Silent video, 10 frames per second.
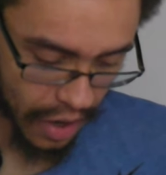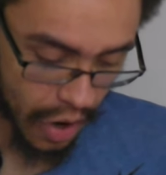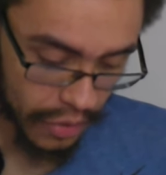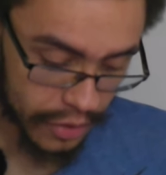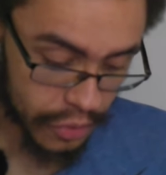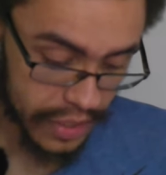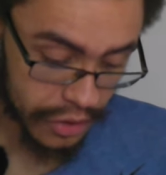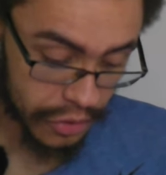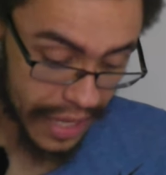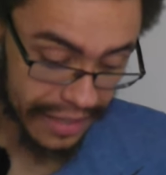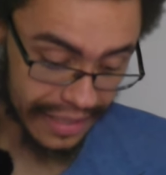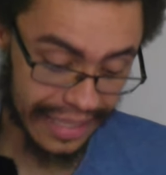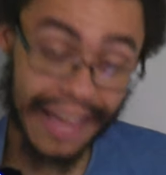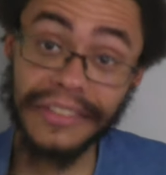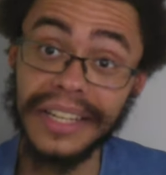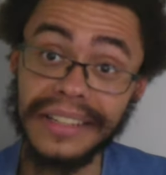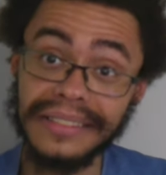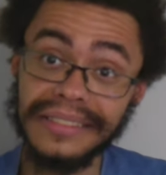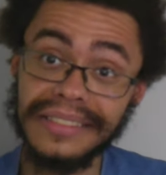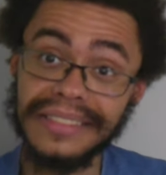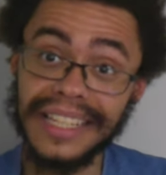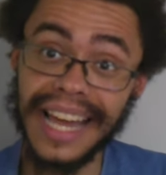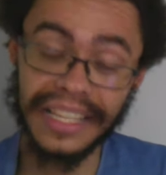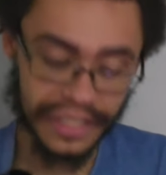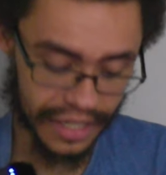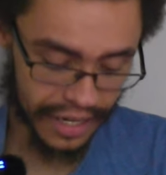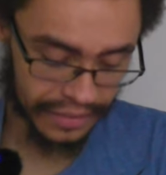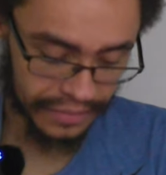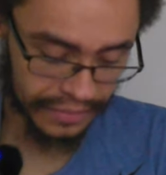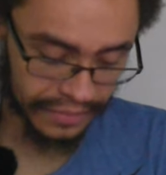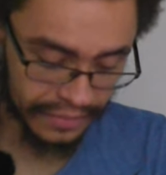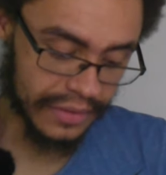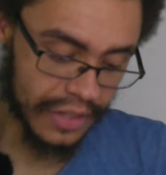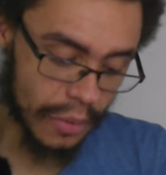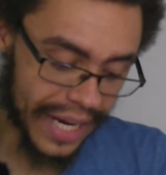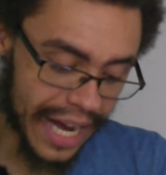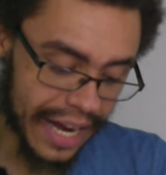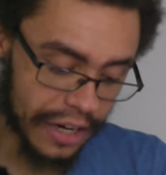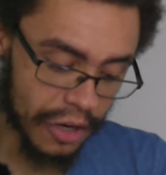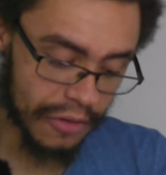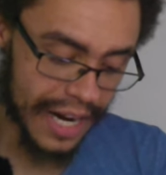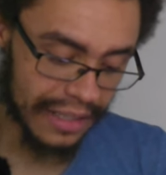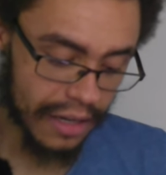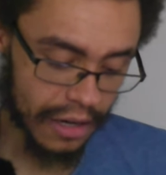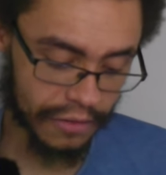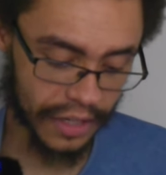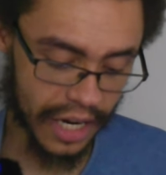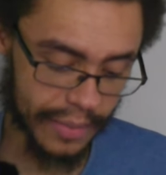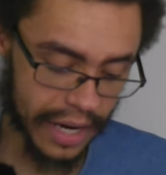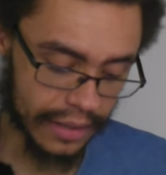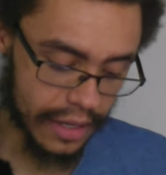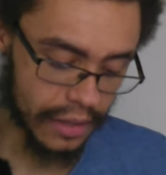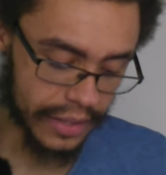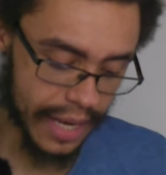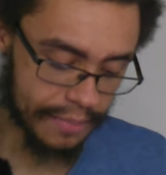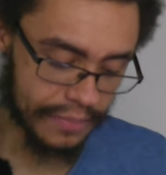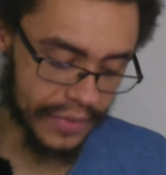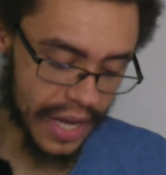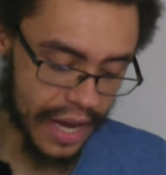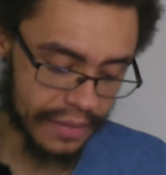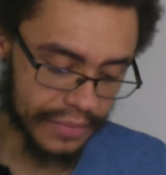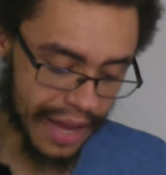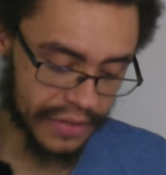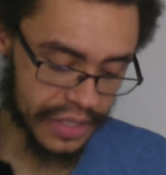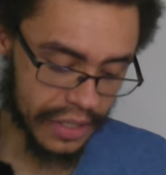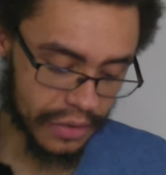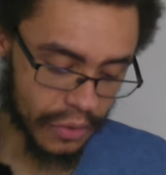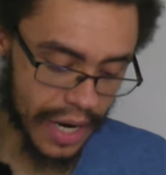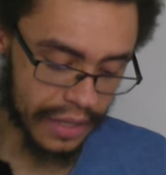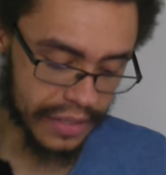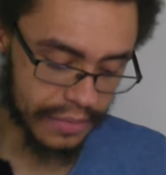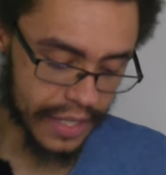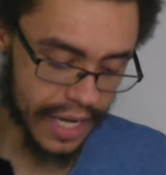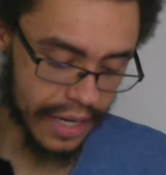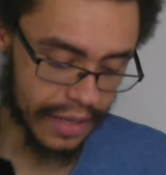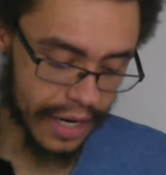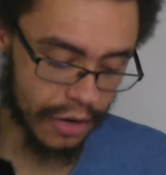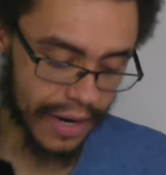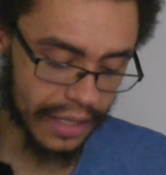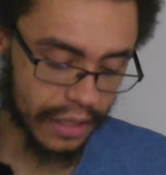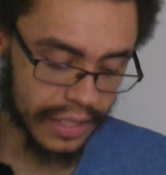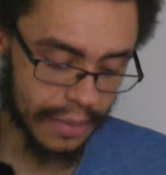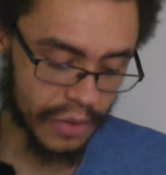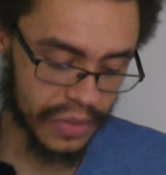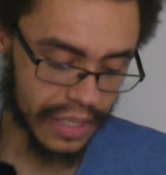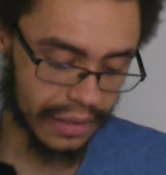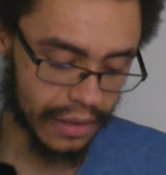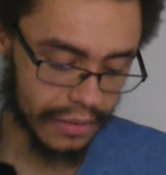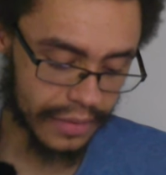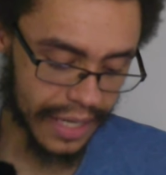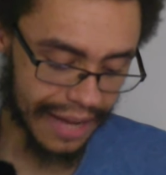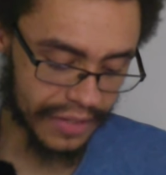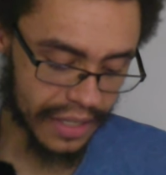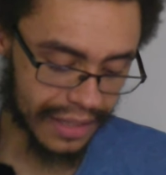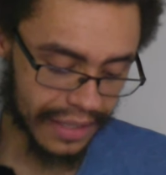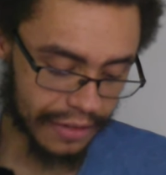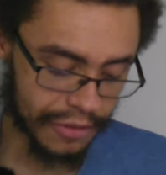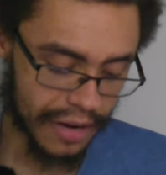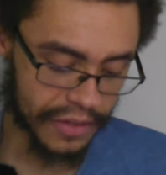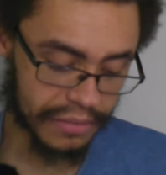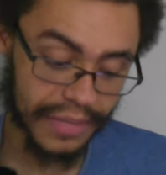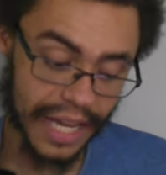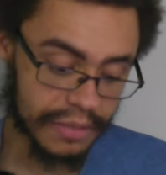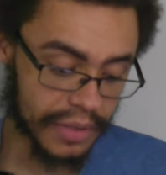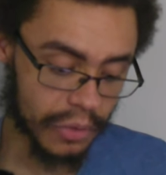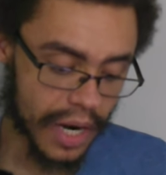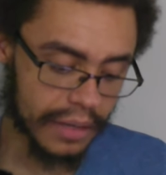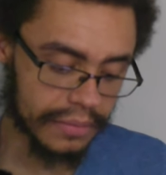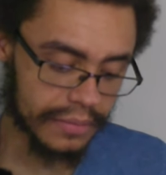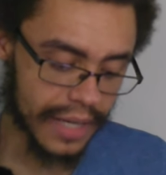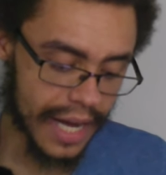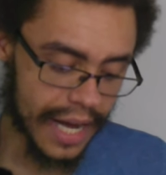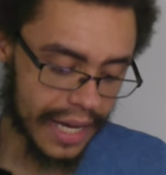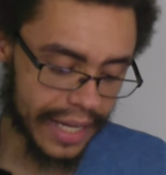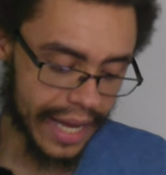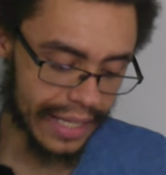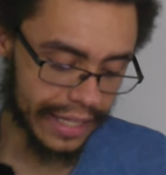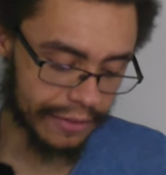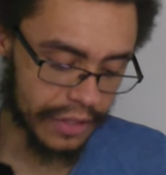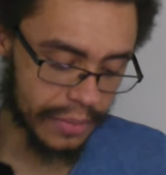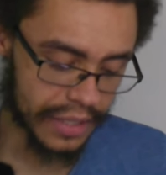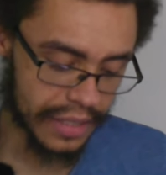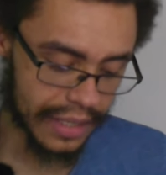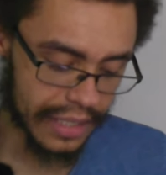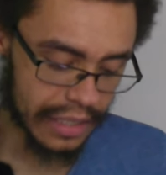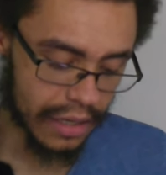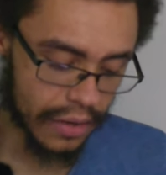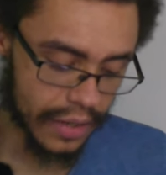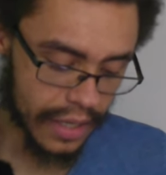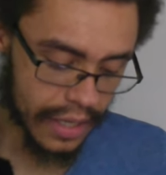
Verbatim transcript: Oh, this was in 2011, the next year. Oh my god, I know right, lol. Forgot about it, lol. Yep, yeah. Haven't seen you in a while except today. I know right, long time no see, lol. And haven't talked in like forever. Yeah, it's been a while. Haha, yeah, like a few months at least, lol.